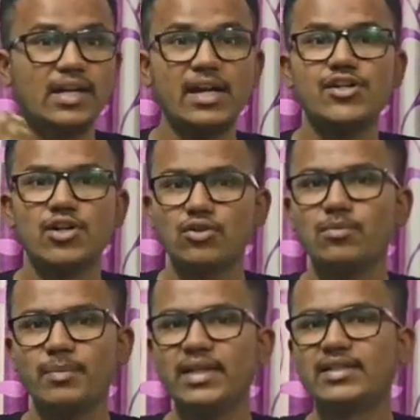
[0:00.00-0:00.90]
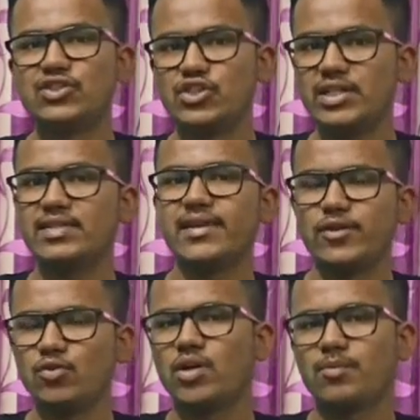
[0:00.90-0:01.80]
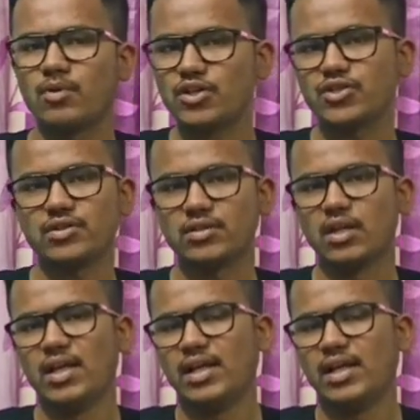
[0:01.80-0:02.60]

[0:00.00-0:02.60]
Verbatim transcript: in addition to the milk, cheese and yogurt production,